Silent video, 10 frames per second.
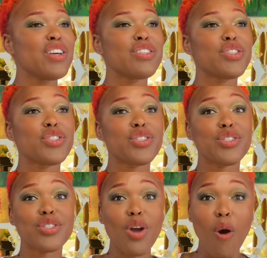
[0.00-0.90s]

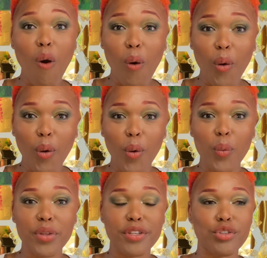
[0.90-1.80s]
So
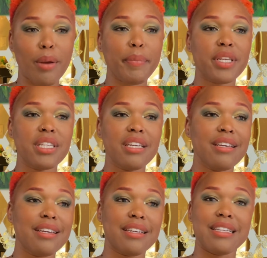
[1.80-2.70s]
with the
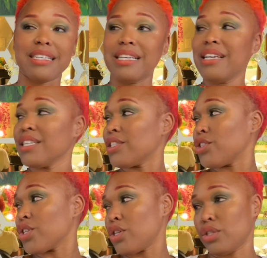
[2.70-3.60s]
trampoline, he is
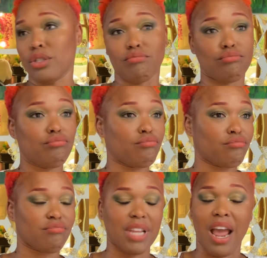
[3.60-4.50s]
just
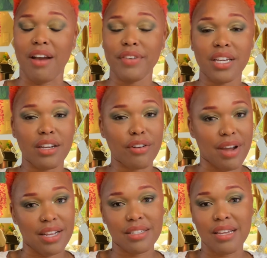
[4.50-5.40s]
having a
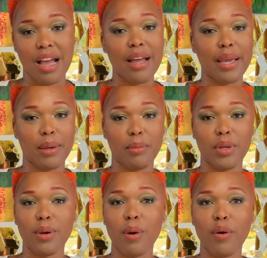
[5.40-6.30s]
grand time, you
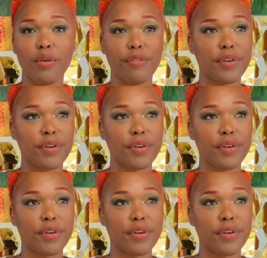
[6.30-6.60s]
know.